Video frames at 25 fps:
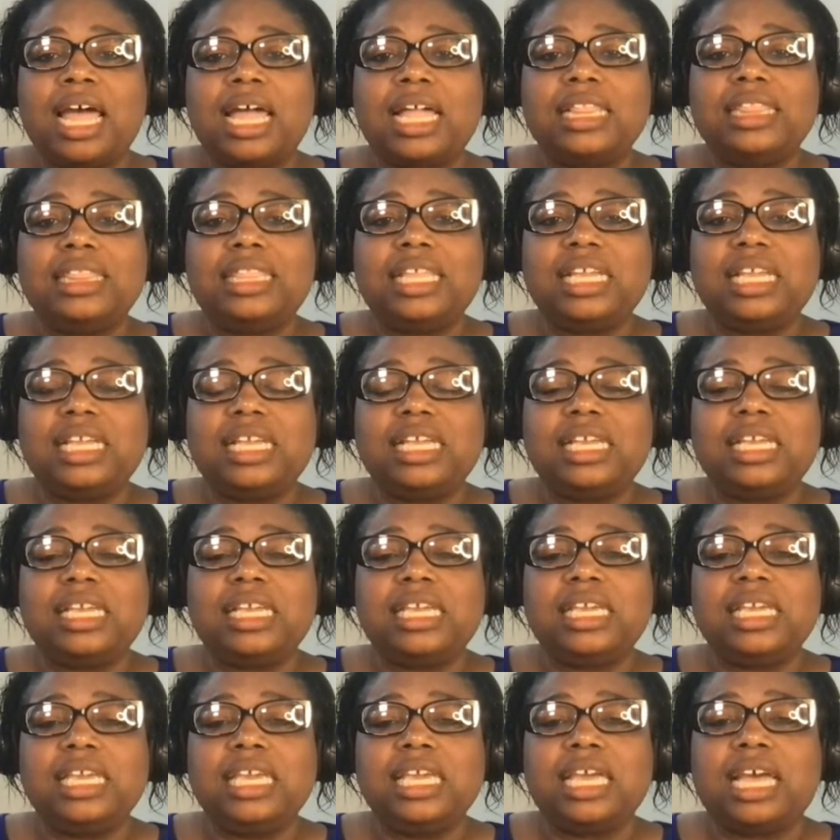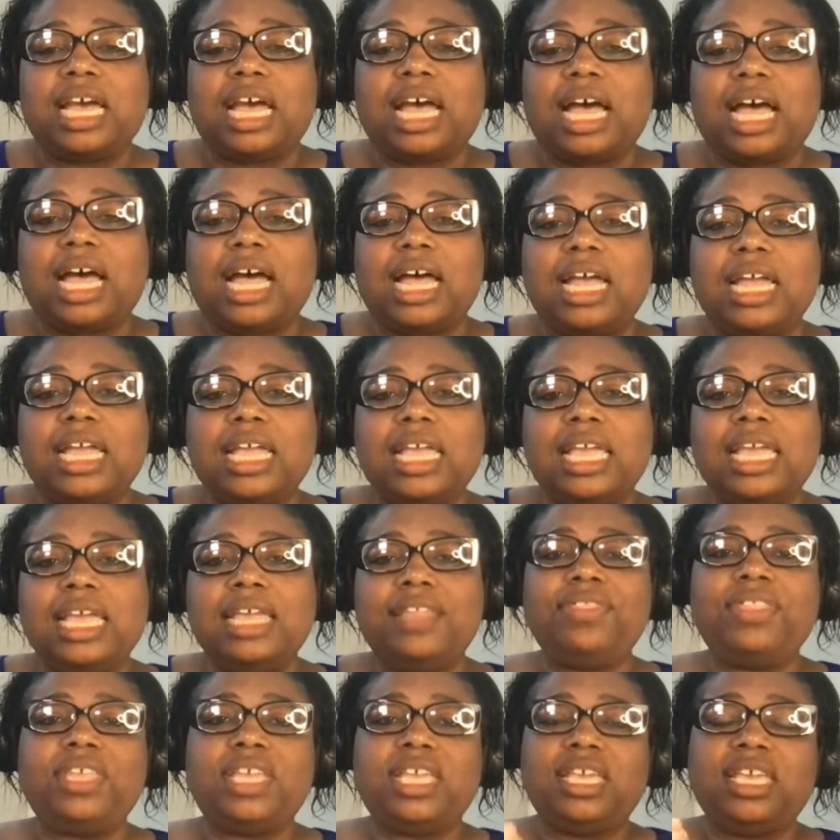the
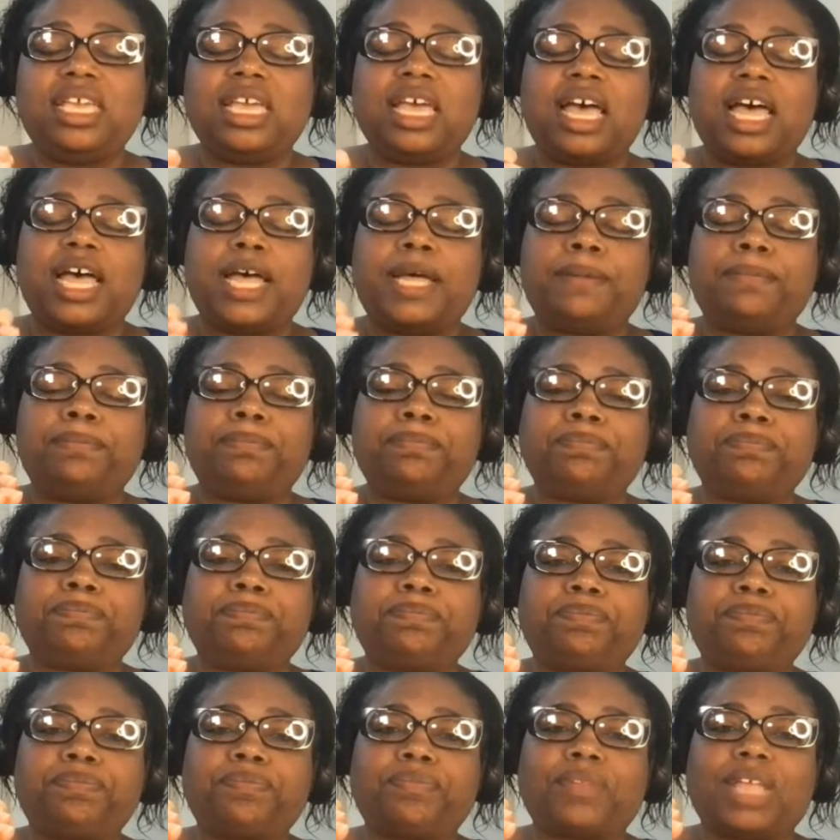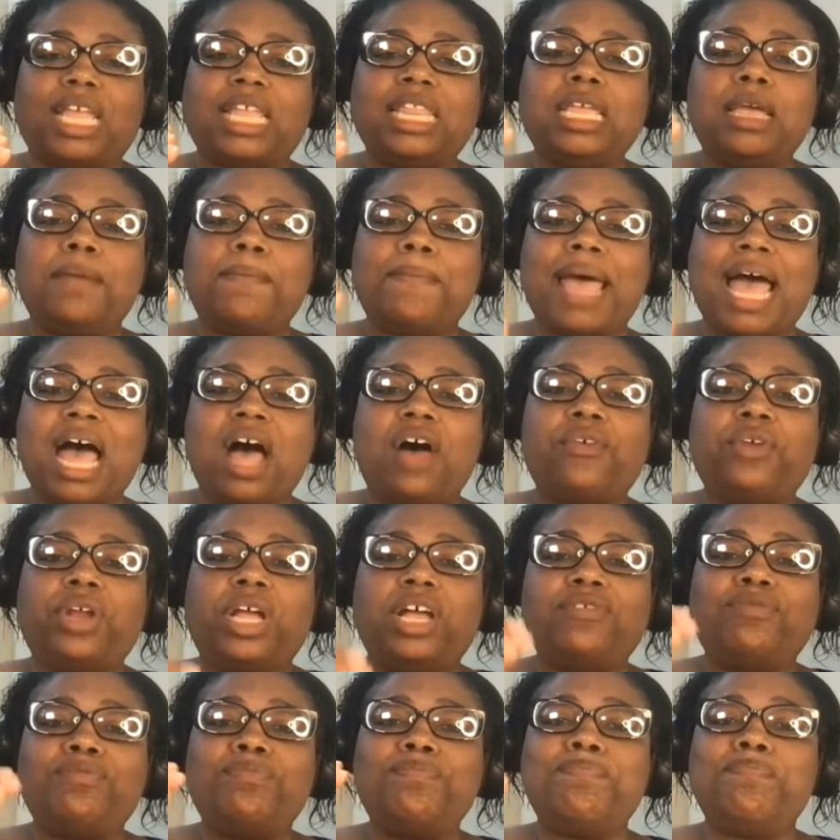in the amount
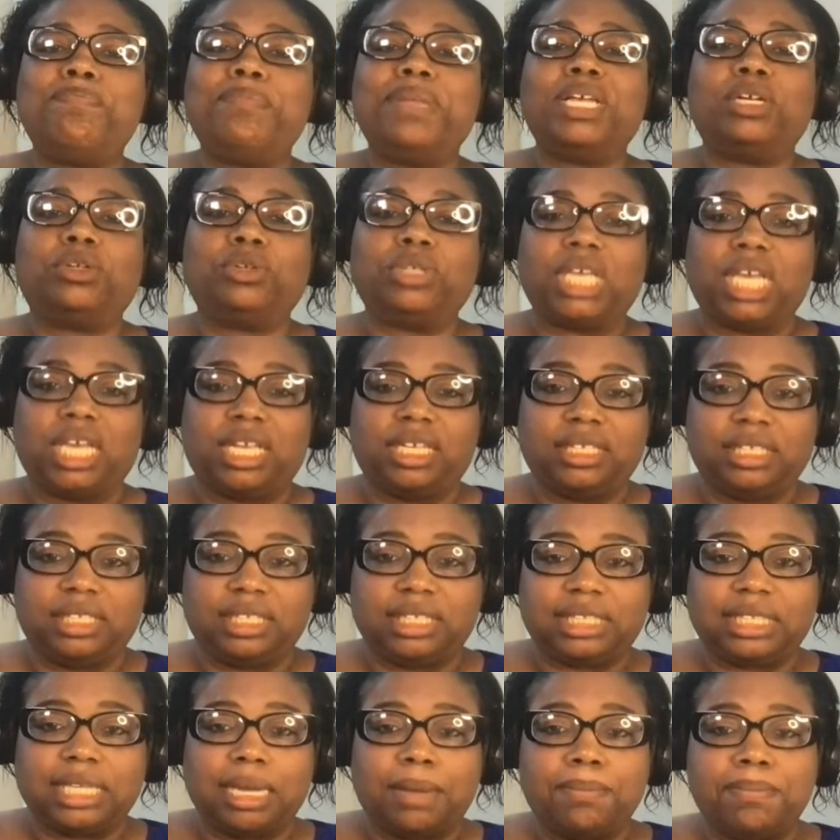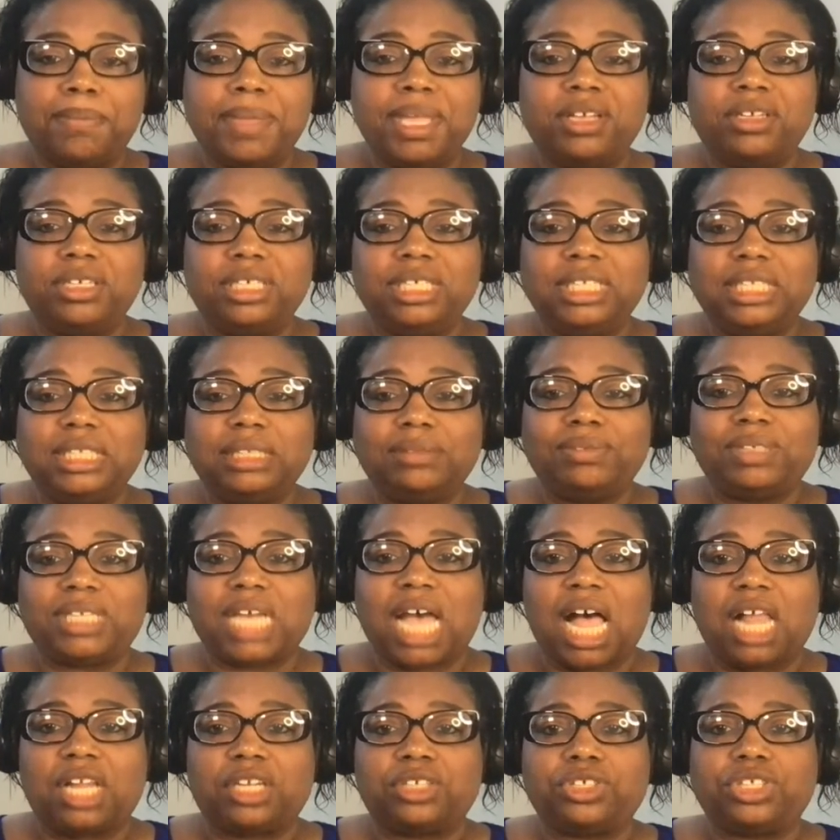of millions of
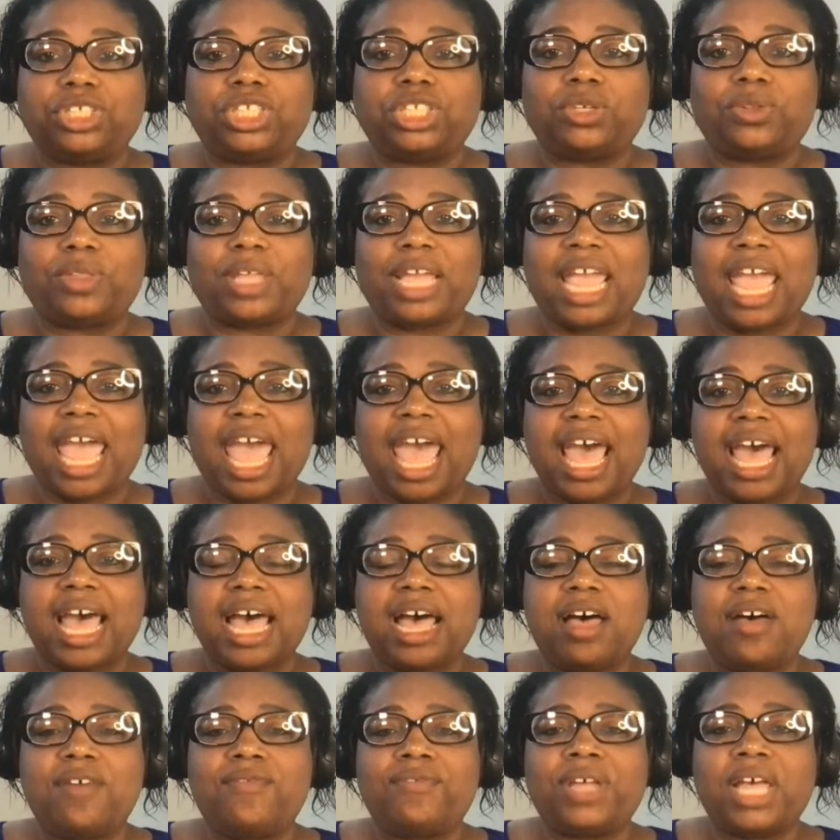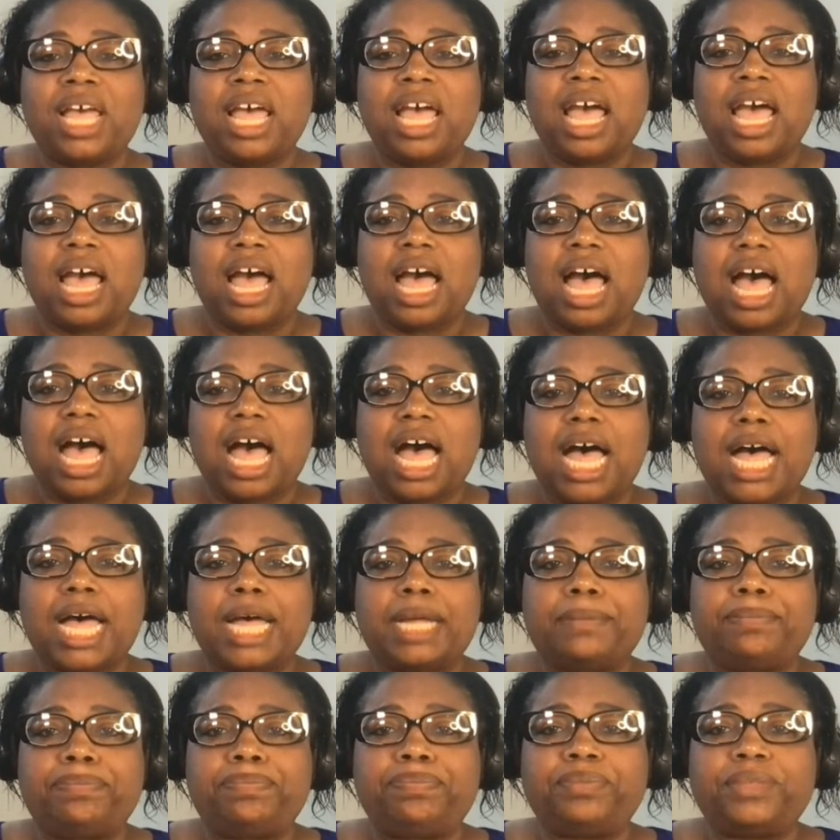dollars. So they have
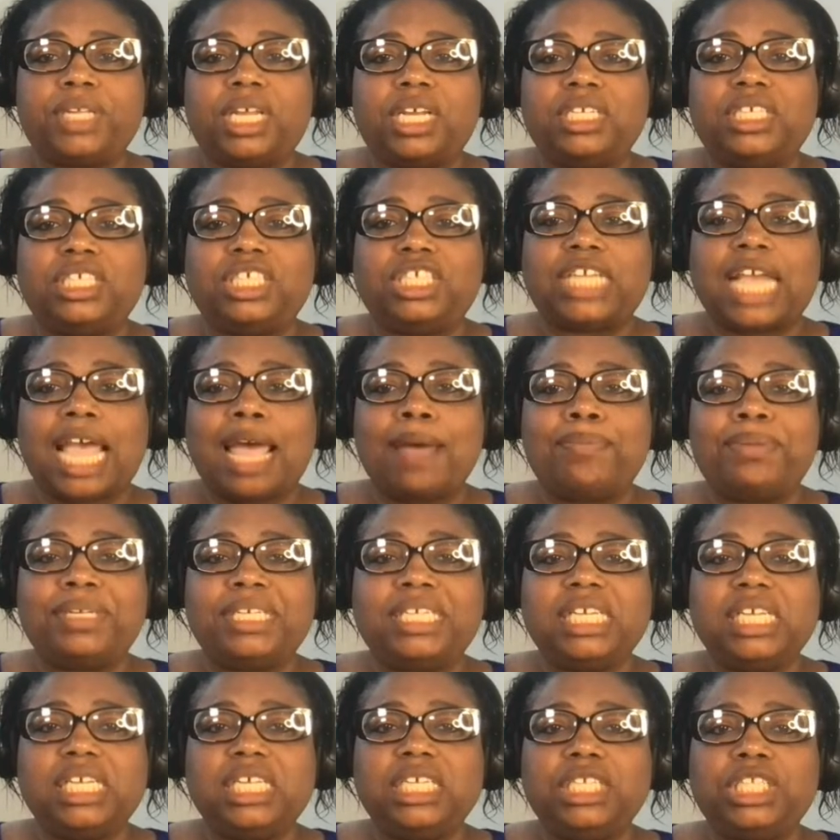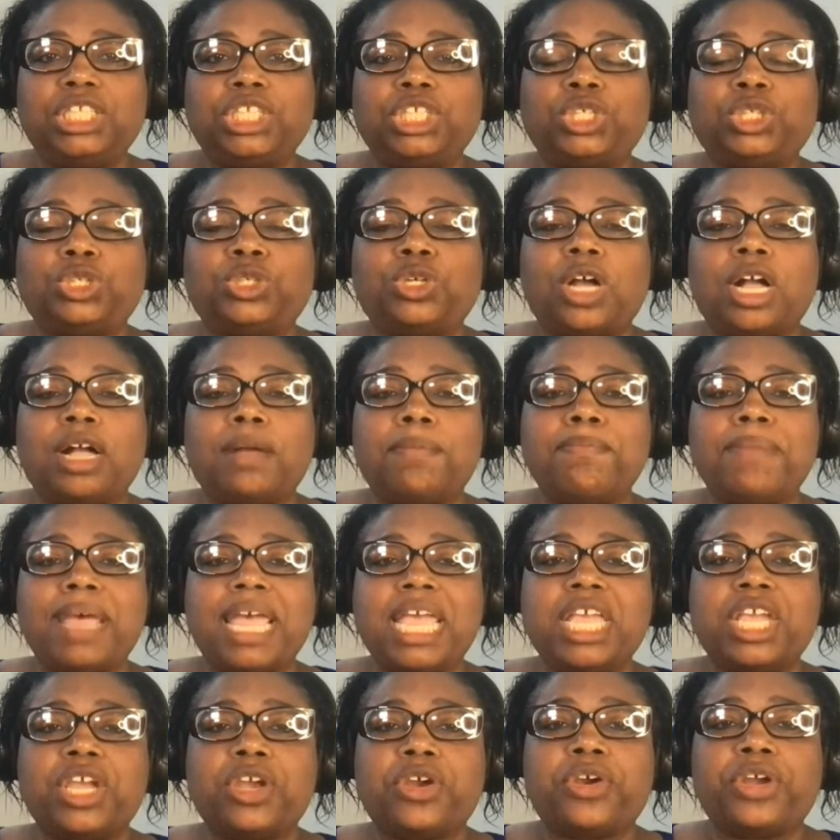Japanese truck
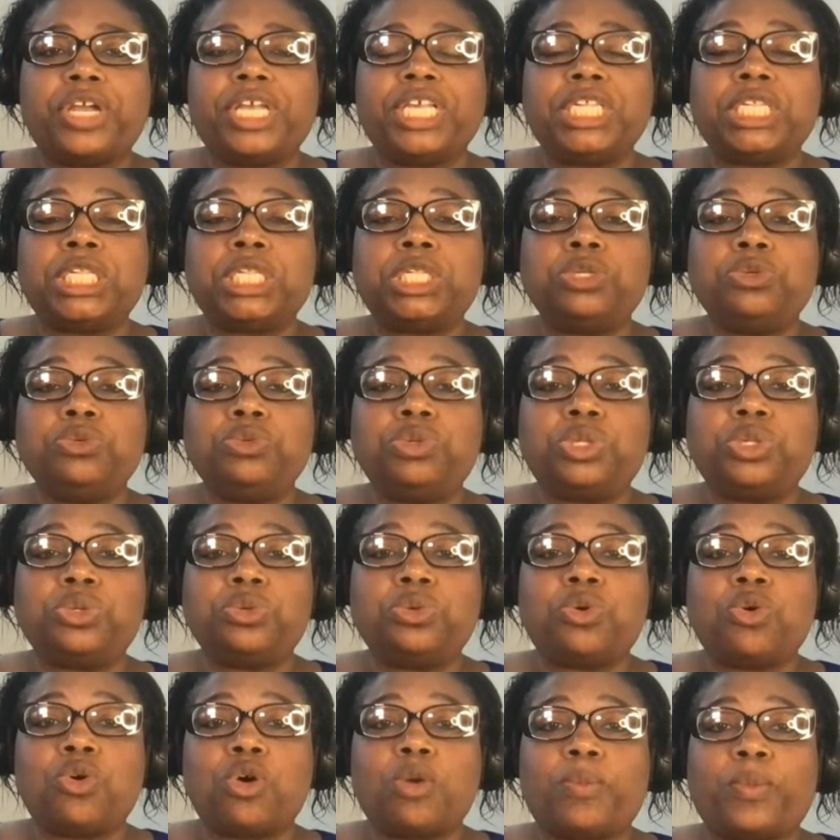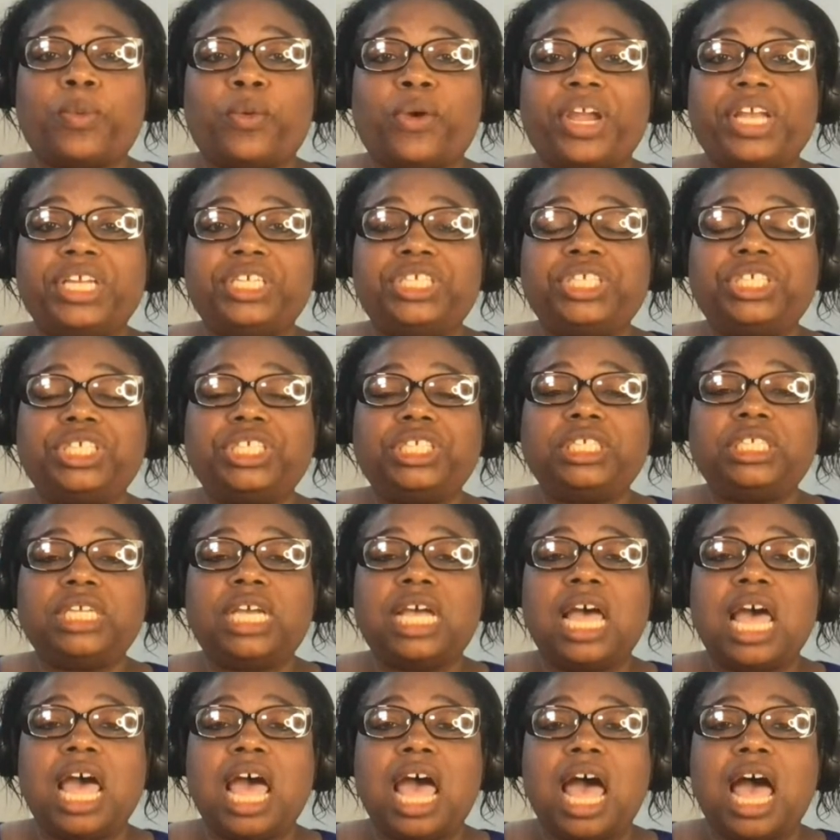maker Isuzu Corporation.
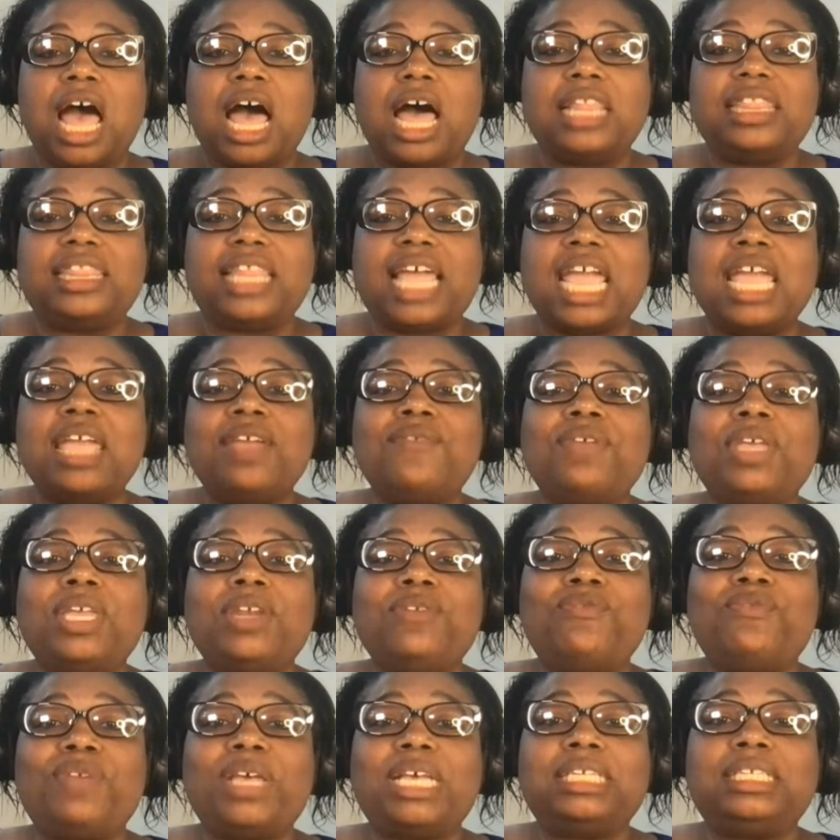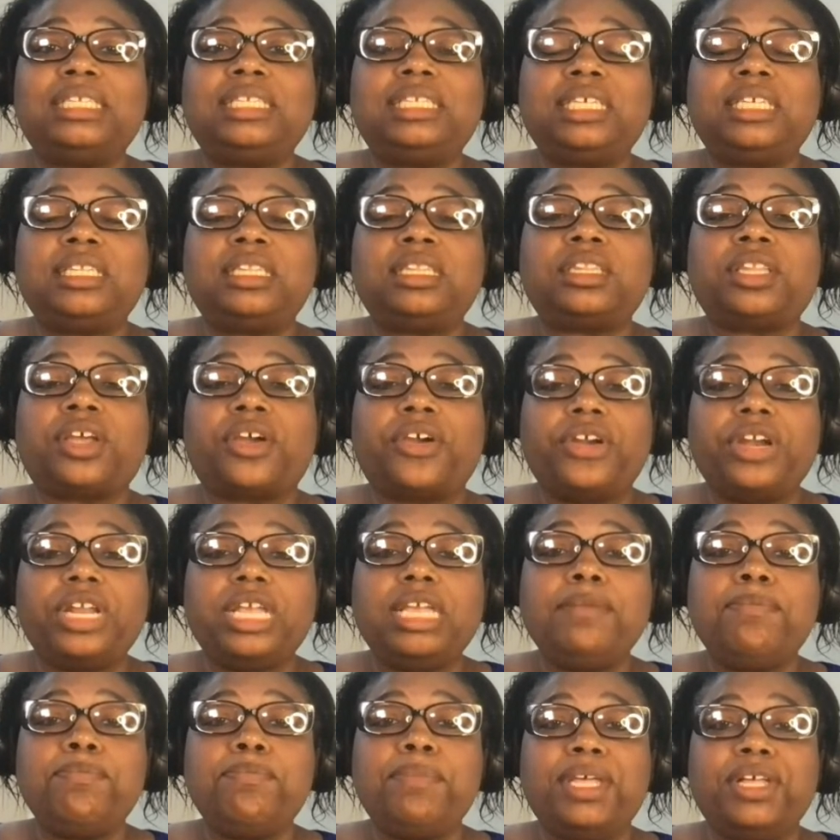They've invested
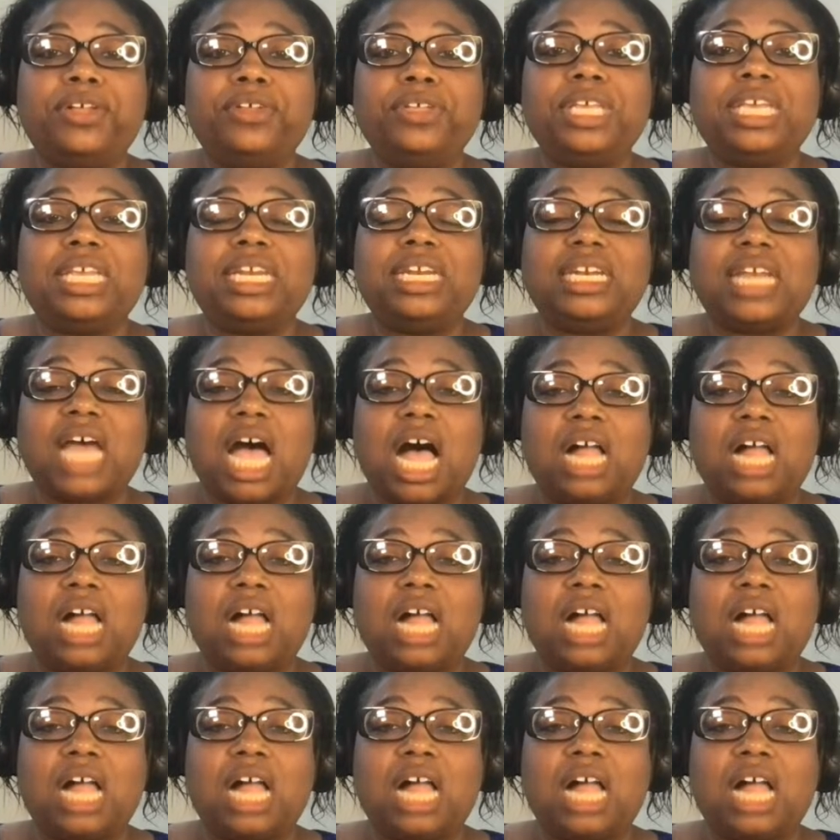$30 million